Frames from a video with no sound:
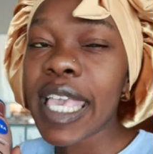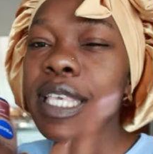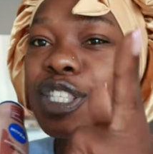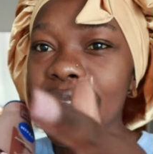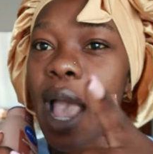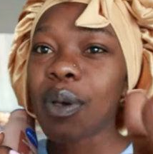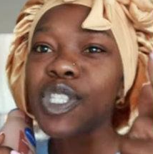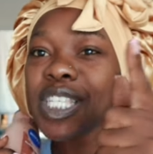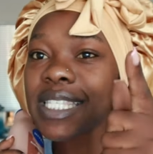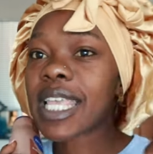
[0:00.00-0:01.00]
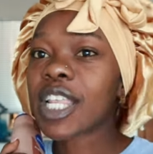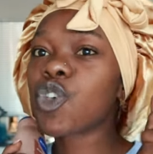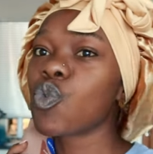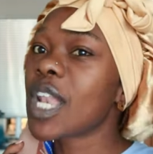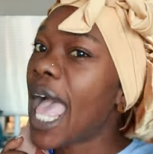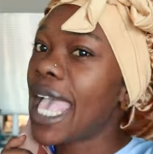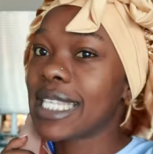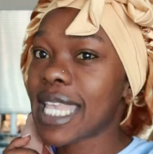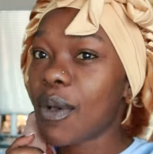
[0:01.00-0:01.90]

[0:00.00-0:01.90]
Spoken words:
You see, I was not telling you lies.